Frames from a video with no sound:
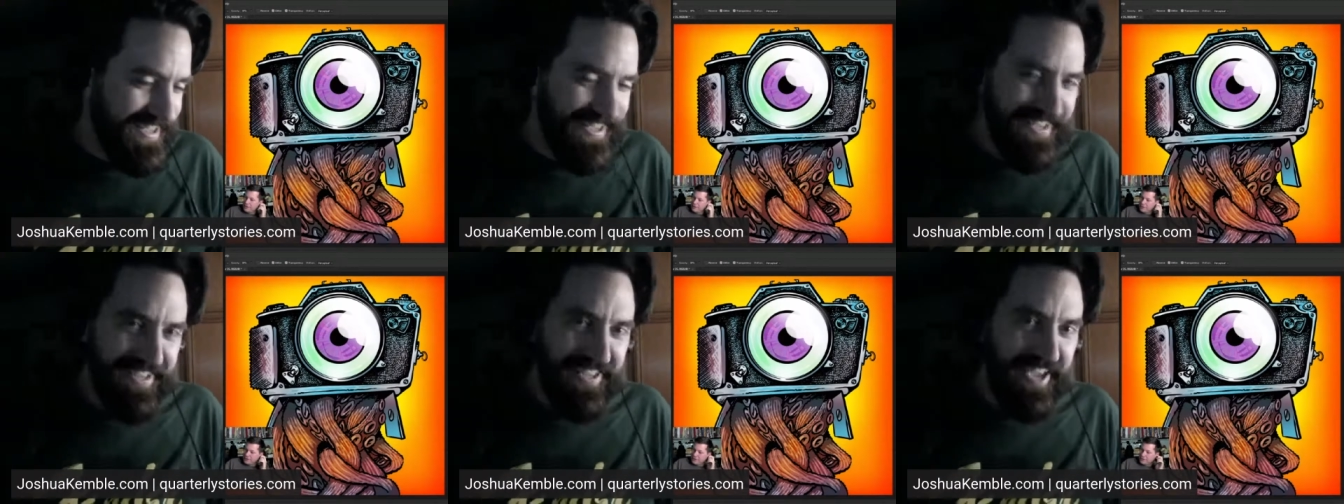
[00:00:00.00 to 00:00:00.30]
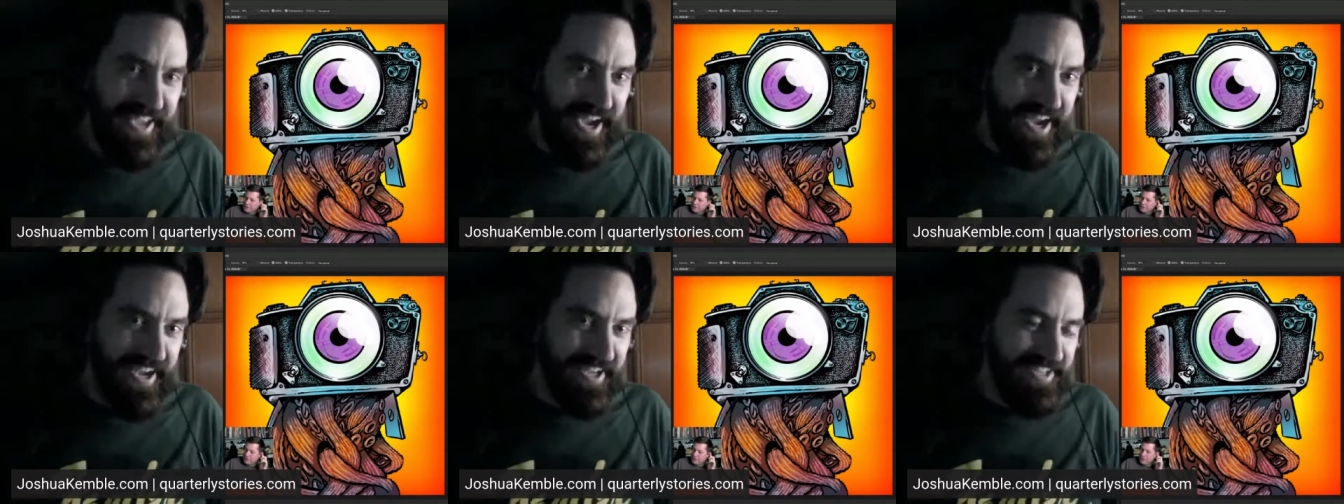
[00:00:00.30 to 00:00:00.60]

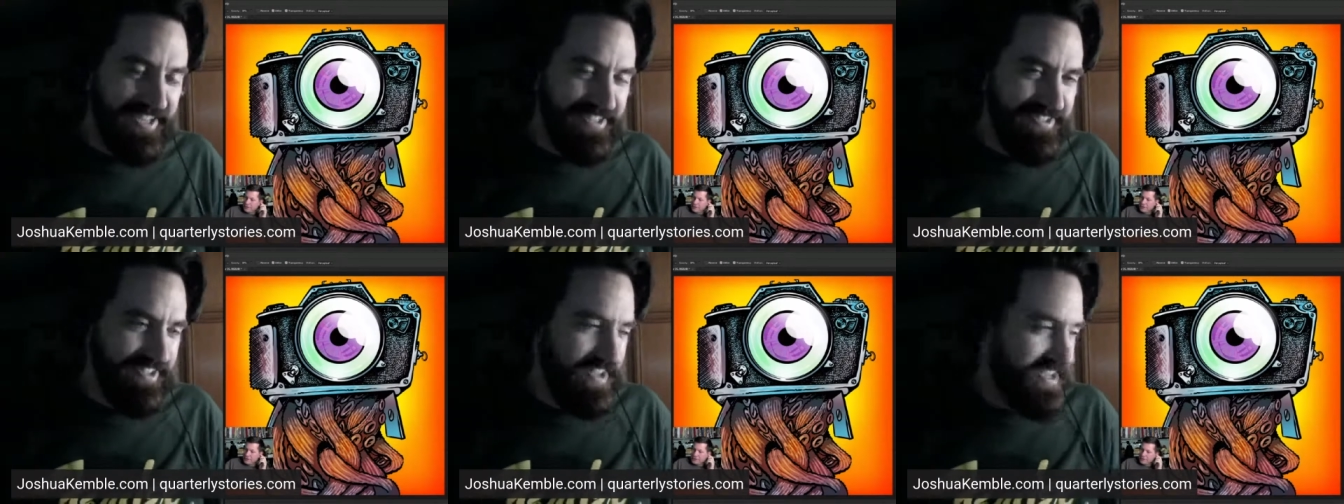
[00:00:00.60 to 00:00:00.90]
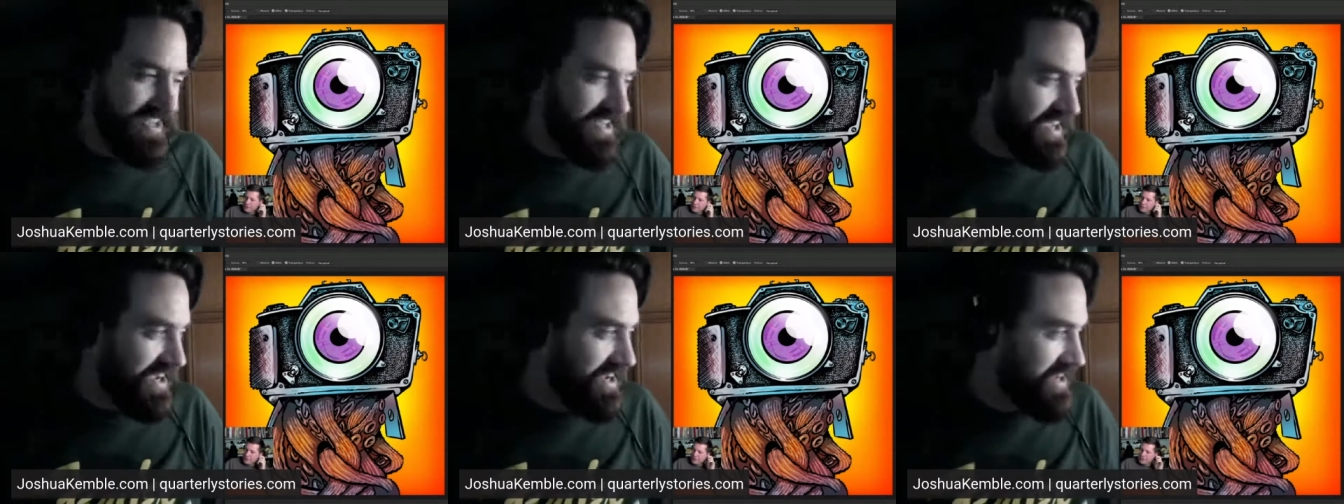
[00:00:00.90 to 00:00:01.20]
Yeah, it's
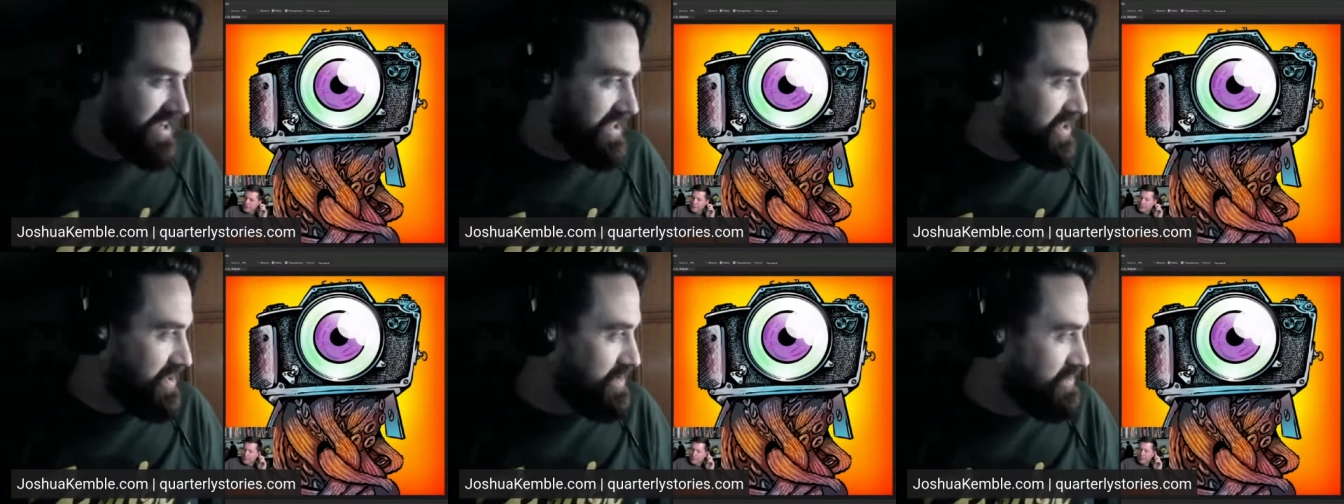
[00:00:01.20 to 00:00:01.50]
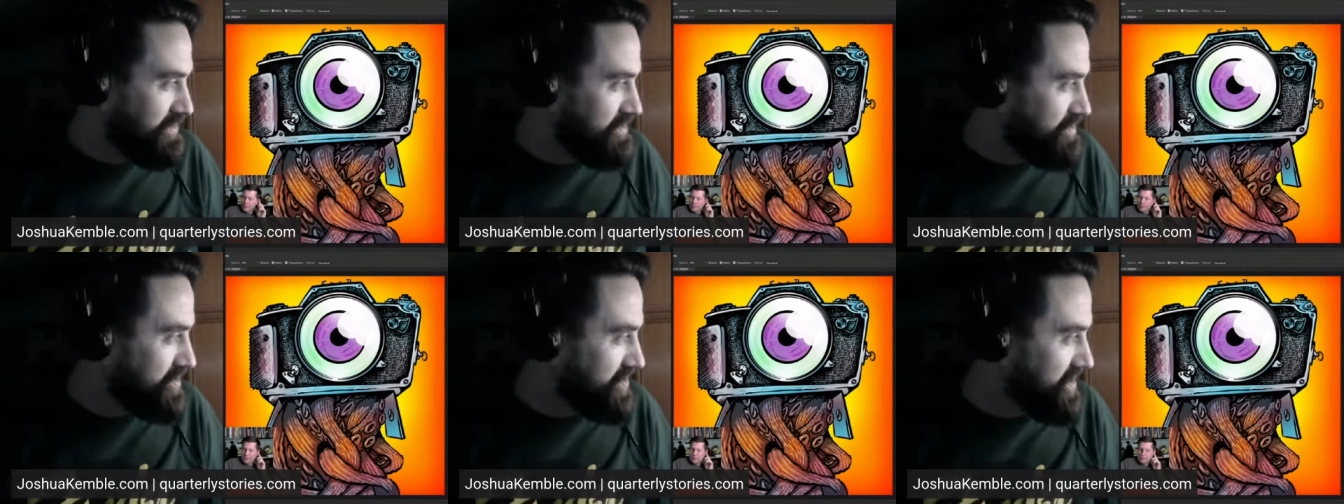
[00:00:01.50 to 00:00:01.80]
like a
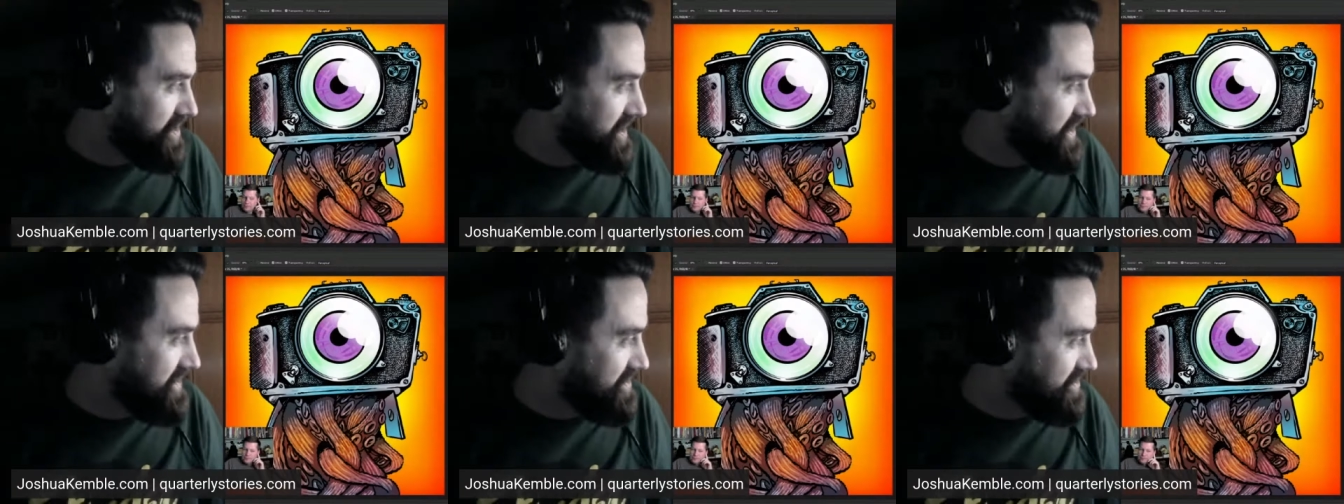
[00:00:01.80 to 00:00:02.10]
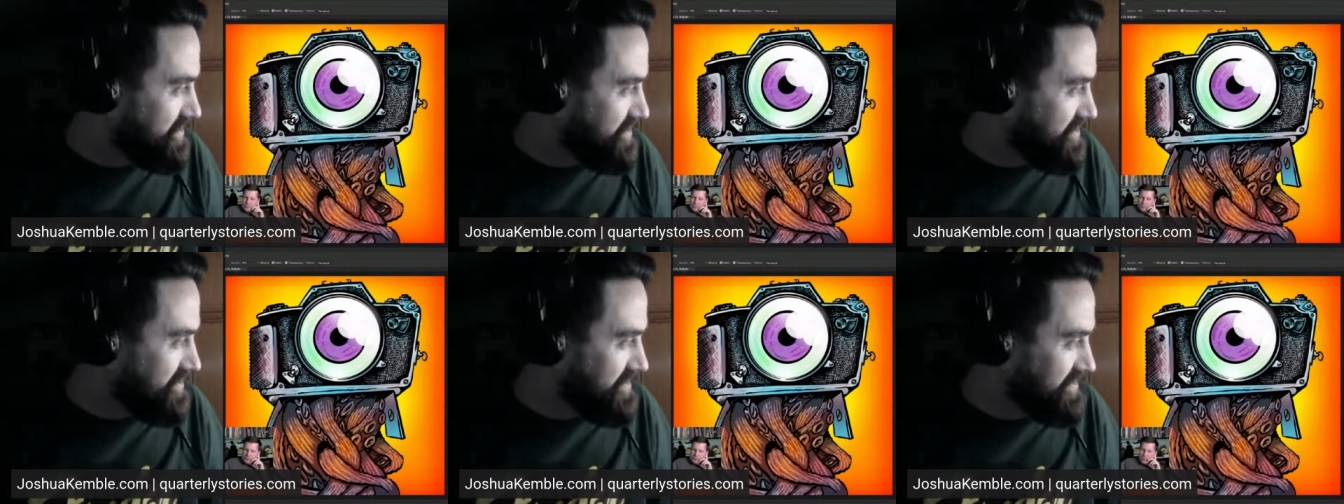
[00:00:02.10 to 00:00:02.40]
huge
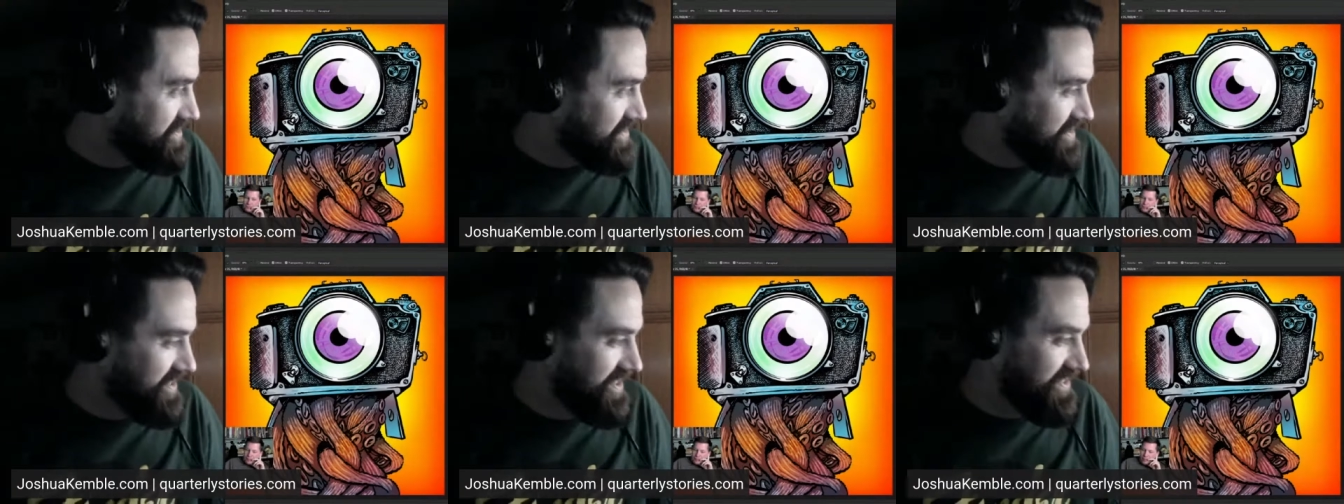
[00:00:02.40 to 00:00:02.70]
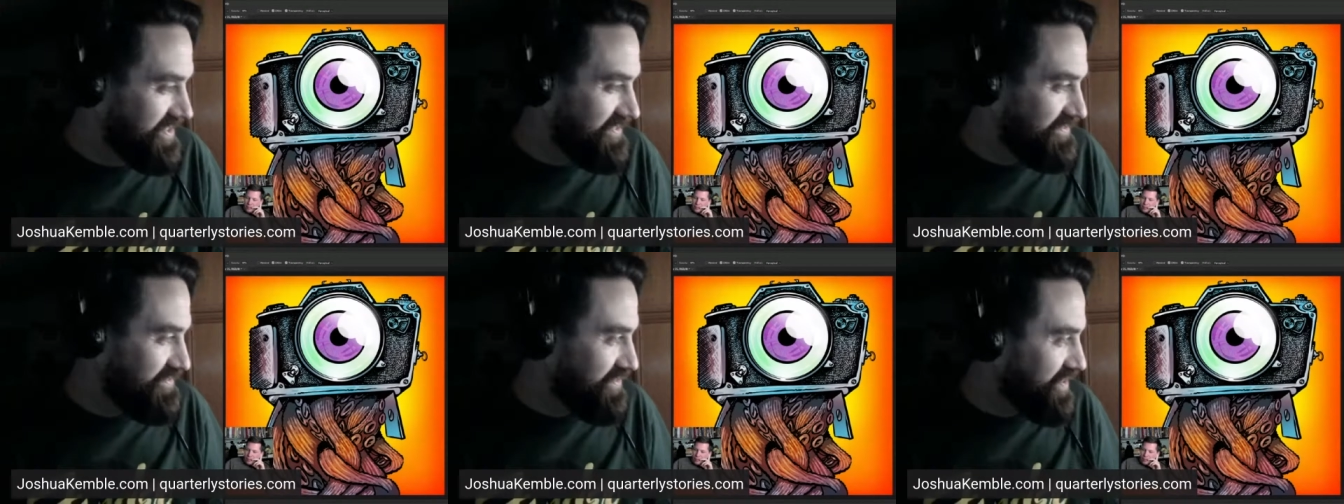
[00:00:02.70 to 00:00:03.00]
teaser
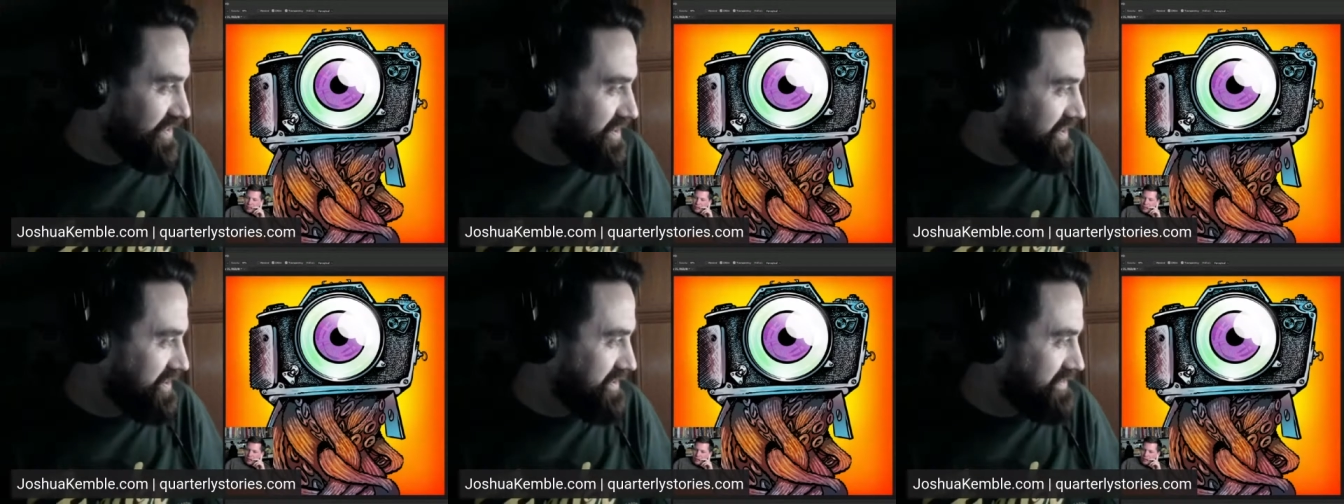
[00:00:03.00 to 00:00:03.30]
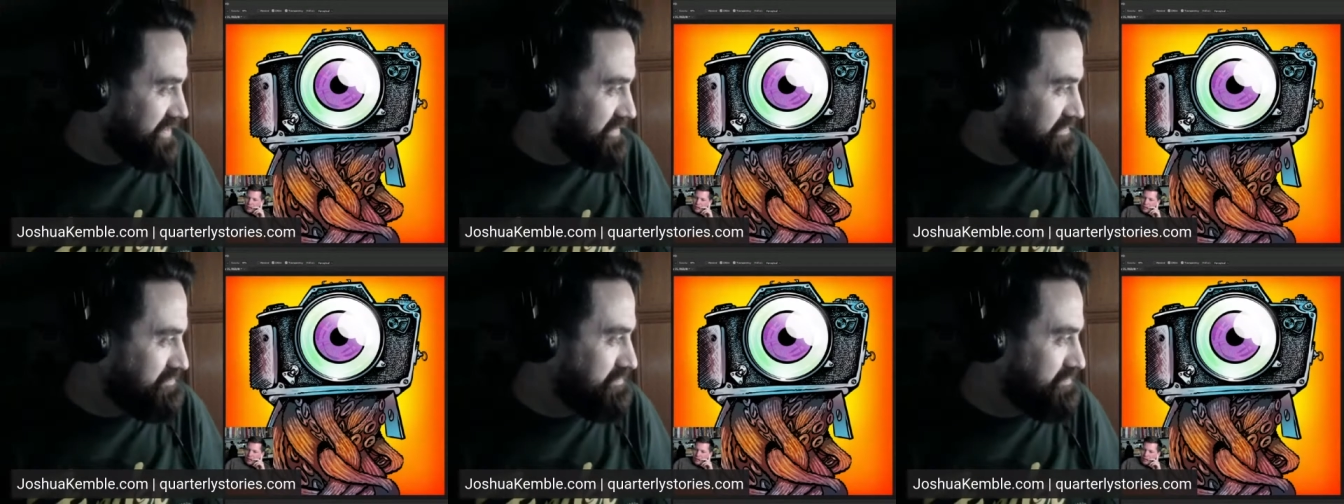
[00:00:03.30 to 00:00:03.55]
for